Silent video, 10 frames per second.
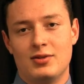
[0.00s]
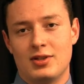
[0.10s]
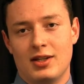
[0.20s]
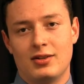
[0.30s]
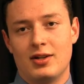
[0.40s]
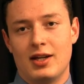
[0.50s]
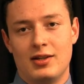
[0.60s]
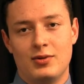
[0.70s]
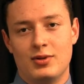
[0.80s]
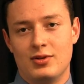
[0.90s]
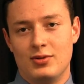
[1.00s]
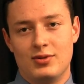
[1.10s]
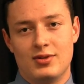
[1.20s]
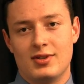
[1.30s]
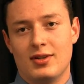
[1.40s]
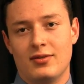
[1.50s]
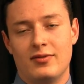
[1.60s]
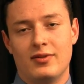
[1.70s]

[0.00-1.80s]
you shake their hand, you introduce yourself,